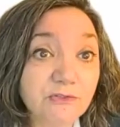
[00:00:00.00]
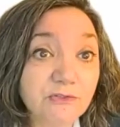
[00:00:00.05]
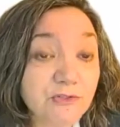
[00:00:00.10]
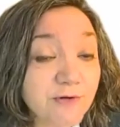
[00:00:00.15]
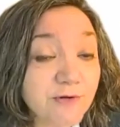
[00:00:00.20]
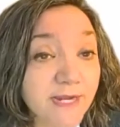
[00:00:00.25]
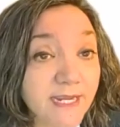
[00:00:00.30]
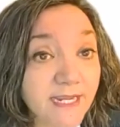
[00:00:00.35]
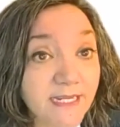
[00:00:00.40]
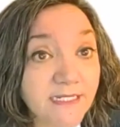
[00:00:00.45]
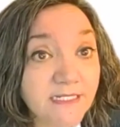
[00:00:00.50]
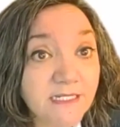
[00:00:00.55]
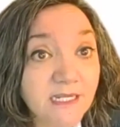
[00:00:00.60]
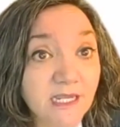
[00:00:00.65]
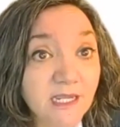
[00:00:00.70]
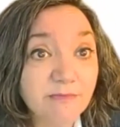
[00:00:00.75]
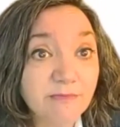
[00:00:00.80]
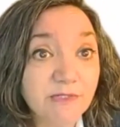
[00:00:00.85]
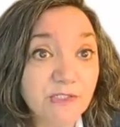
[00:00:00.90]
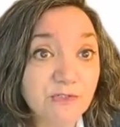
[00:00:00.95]
trade
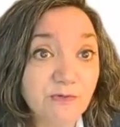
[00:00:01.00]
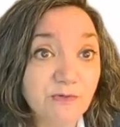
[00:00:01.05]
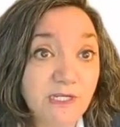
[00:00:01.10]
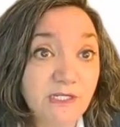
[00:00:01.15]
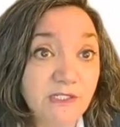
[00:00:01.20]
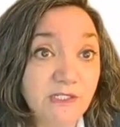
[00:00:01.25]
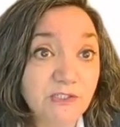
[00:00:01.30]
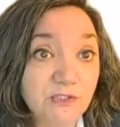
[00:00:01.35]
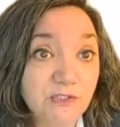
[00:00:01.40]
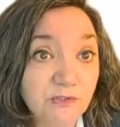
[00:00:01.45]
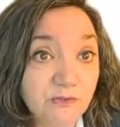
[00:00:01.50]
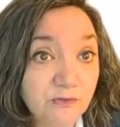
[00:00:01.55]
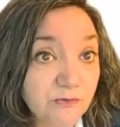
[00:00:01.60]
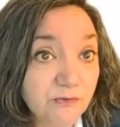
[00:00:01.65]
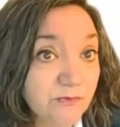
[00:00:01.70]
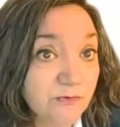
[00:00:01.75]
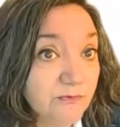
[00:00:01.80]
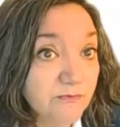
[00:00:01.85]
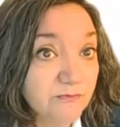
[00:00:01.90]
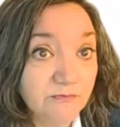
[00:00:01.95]
between
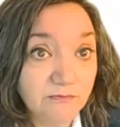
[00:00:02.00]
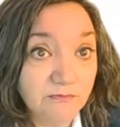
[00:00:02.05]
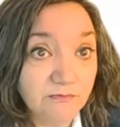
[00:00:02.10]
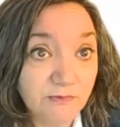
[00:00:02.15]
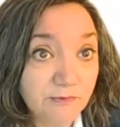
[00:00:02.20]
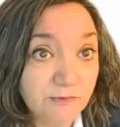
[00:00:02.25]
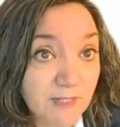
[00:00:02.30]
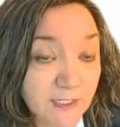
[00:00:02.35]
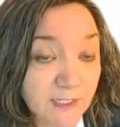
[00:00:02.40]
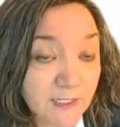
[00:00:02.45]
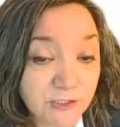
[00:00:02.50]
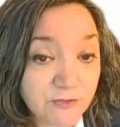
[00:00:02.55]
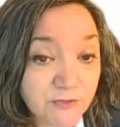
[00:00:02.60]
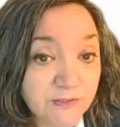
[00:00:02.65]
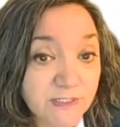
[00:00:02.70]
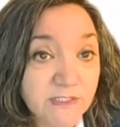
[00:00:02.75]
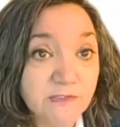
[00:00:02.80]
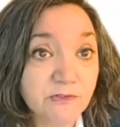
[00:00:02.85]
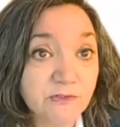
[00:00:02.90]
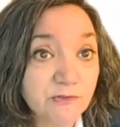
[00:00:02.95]
two
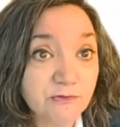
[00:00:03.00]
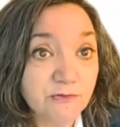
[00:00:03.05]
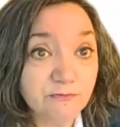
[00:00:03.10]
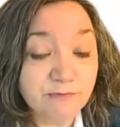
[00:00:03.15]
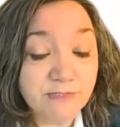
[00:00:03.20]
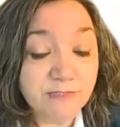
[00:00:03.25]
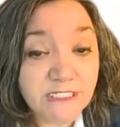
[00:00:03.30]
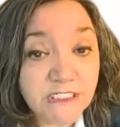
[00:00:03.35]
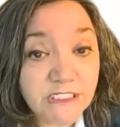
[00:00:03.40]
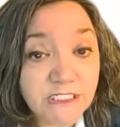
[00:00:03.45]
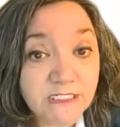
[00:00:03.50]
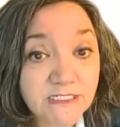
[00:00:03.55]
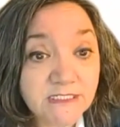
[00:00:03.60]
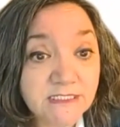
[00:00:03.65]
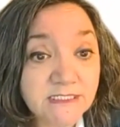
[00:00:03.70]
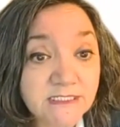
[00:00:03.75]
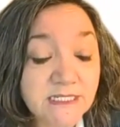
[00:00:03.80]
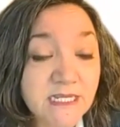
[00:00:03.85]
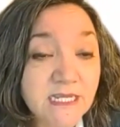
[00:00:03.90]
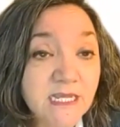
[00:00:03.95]
countries or two
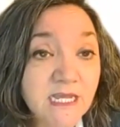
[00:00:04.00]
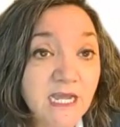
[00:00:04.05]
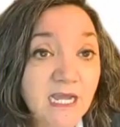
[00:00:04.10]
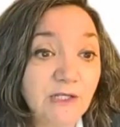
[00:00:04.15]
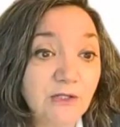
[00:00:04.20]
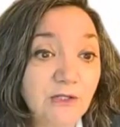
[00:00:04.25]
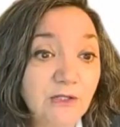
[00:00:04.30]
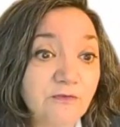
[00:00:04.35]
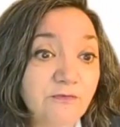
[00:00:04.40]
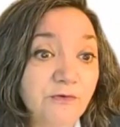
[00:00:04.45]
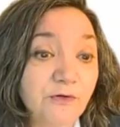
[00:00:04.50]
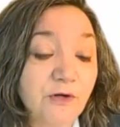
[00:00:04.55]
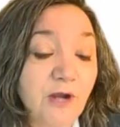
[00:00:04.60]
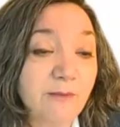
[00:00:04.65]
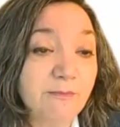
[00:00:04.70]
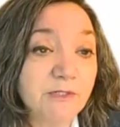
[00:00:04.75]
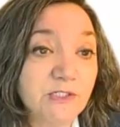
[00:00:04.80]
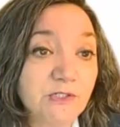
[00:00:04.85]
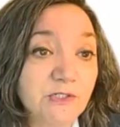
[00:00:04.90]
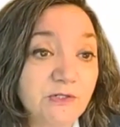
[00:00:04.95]
regions. I look for
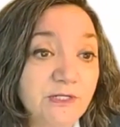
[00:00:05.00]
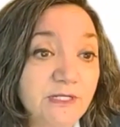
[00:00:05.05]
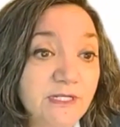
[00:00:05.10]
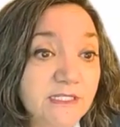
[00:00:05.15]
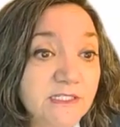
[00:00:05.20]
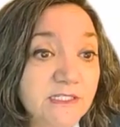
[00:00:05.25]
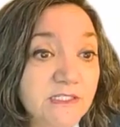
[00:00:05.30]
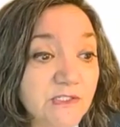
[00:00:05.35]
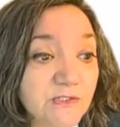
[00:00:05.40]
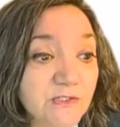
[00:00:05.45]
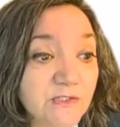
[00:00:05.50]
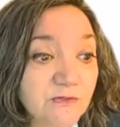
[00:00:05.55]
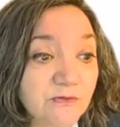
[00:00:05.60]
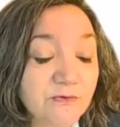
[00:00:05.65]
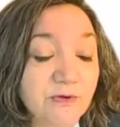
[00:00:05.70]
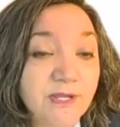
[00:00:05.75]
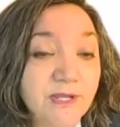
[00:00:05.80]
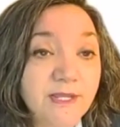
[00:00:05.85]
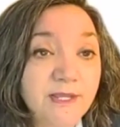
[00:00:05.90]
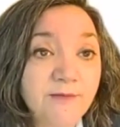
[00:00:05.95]
opportunities to
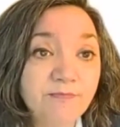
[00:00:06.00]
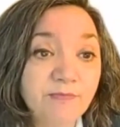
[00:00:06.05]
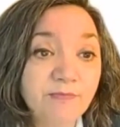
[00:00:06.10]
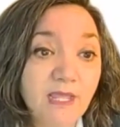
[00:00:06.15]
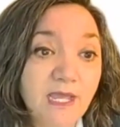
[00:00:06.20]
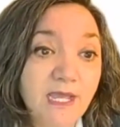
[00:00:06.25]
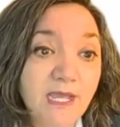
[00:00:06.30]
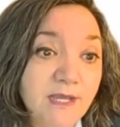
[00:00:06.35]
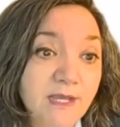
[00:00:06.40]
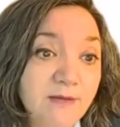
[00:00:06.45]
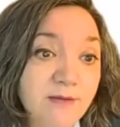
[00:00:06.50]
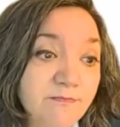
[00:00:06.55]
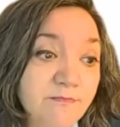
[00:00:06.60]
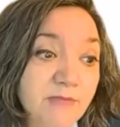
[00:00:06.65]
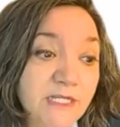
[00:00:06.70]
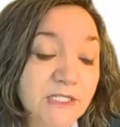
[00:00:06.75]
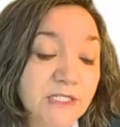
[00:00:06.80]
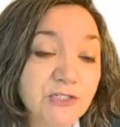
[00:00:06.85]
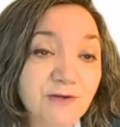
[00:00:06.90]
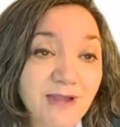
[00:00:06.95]

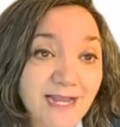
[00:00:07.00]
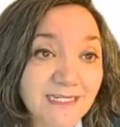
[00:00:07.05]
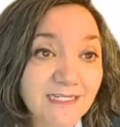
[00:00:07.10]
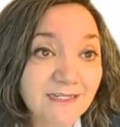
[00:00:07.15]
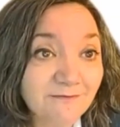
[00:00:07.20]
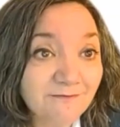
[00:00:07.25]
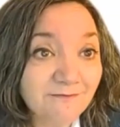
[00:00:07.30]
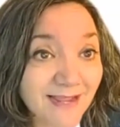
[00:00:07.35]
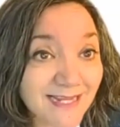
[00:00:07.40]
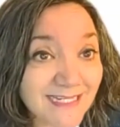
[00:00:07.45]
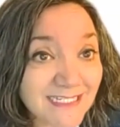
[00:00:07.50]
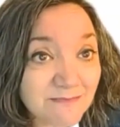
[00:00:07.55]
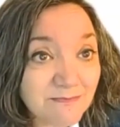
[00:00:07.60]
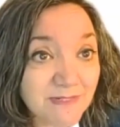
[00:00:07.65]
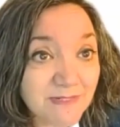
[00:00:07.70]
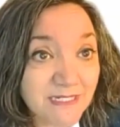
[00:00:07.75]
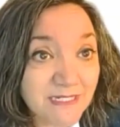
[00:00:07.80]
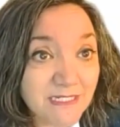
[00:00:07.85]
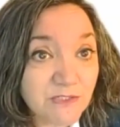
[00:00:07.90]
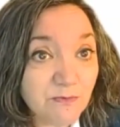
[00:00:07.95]
attract
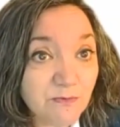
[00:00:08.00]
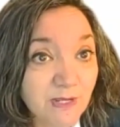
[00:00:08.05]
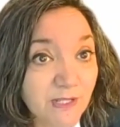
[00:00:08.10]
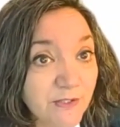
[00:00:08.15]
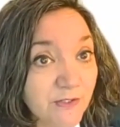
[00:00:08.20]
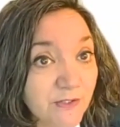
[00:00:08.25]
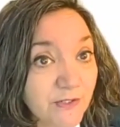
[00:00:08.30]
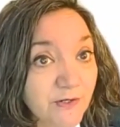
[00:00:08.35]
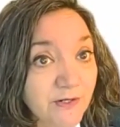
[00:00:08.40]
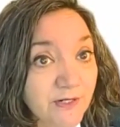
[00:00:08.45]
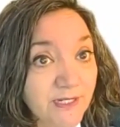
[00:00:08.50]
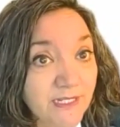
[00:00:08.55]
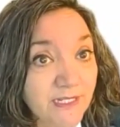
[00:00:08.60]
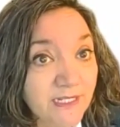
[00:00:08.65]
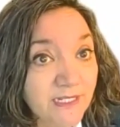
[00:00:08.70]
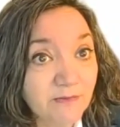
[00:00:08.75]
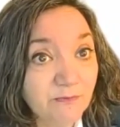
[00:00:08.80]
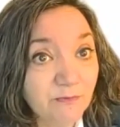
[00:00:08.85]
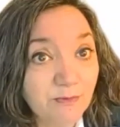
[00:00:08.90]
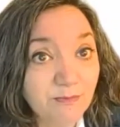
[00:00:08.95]
investment, whether
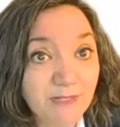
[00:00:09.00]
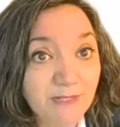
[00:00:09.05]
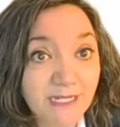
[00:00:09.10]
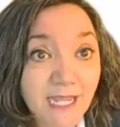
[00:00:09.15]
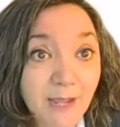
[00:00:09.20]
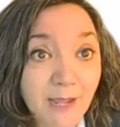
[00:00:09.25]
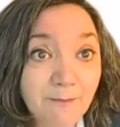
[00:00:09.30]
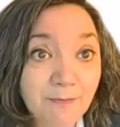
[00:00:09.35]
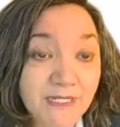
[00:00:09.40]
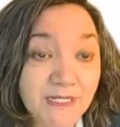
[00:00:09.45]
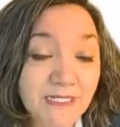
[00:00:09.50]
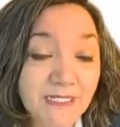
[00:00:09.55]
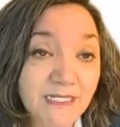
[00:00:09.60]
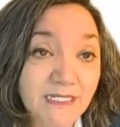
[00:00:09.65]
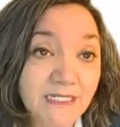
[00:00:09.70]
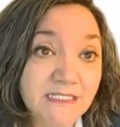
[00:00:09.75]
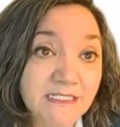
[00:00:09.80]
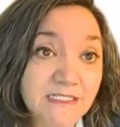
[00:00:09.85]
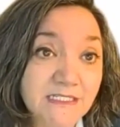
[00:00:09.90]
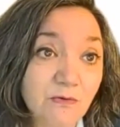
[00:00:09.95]
it would be
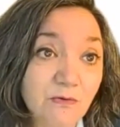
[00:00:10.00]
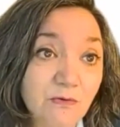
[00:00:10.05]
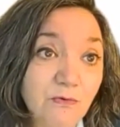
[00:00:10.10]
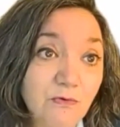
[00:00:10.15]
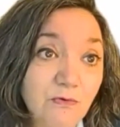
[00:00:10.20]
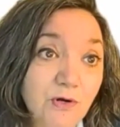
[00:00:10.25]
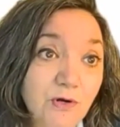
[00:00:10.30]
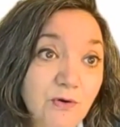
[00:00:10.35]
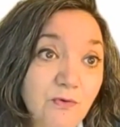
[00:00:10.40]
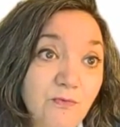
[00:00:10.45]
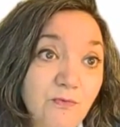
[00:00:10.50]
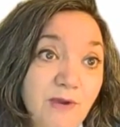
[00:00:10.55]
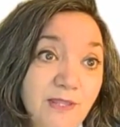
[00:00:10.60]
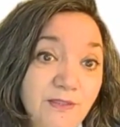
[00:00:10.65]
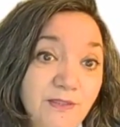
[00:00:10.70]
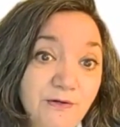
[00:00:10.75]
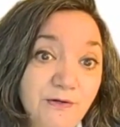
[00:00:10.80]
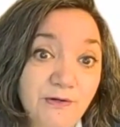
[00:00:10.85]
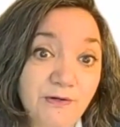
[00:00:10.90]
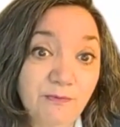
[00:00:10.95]
companies or
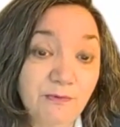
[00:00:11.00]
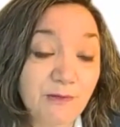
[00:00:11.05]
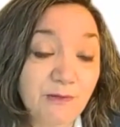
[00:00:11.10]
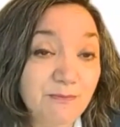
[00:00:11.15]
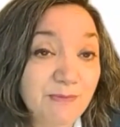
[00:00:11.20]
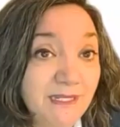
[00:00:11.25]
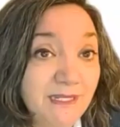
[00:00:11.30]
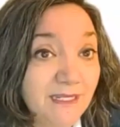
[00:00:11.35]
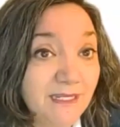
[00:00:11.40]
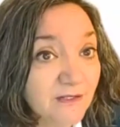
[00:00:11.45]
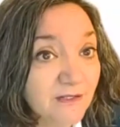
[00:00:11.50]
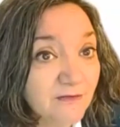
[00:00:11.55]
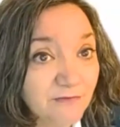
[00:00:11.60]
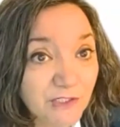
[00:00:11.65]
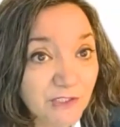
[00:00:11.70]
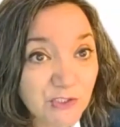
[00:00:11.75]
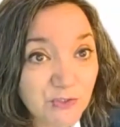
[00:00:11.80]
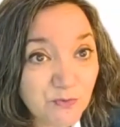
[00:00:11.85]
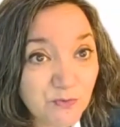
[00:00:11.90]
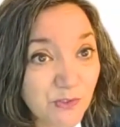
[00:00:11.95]
whether it would be
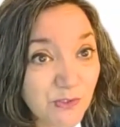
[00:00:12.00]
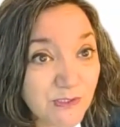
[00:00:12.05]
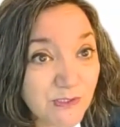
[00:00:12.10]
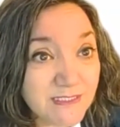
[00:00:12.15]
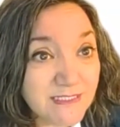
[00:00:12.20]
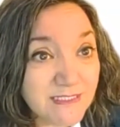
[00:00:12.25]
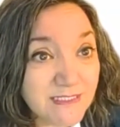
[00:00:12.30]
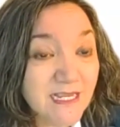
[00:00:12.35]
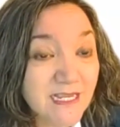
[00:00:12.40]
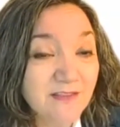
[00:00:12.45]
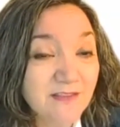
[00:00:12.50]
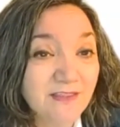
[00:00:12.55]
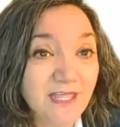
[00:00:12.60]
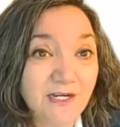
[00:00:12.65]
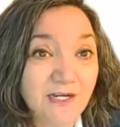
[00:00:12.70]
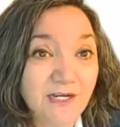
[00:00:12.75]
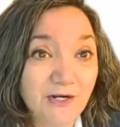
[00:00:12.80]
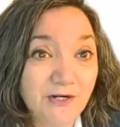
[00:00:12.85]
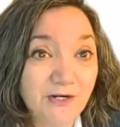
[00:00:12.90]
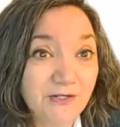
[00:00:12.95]
individuals that
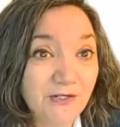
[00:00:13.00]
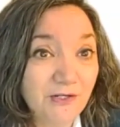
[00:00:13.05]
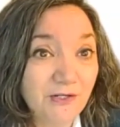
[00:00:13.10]
are,